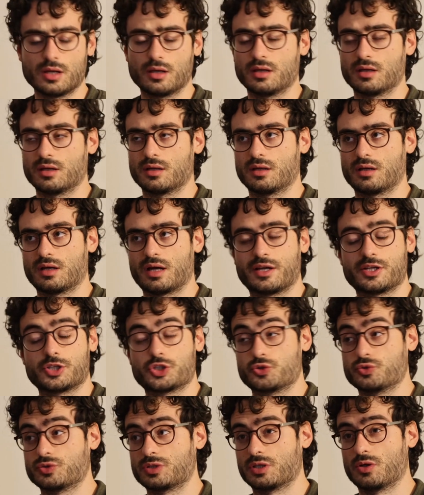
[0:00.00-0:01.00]
I
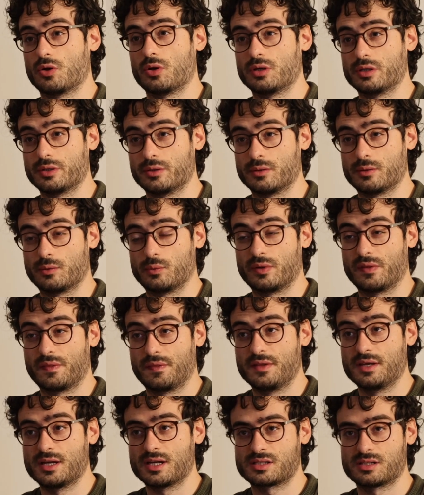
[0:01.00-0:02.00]
shooted only
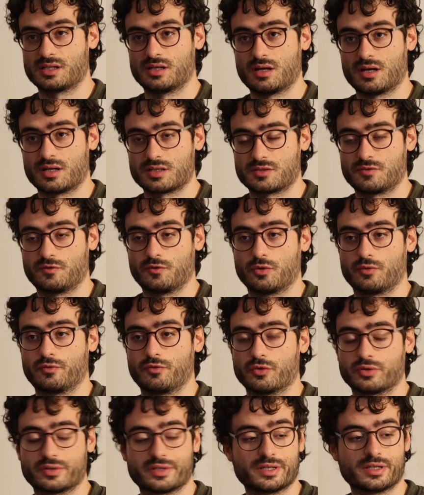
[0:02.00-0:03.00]
with DSLRs for
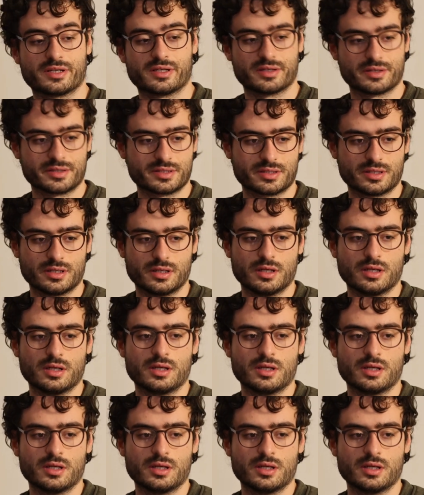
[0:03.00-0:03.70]
14 years.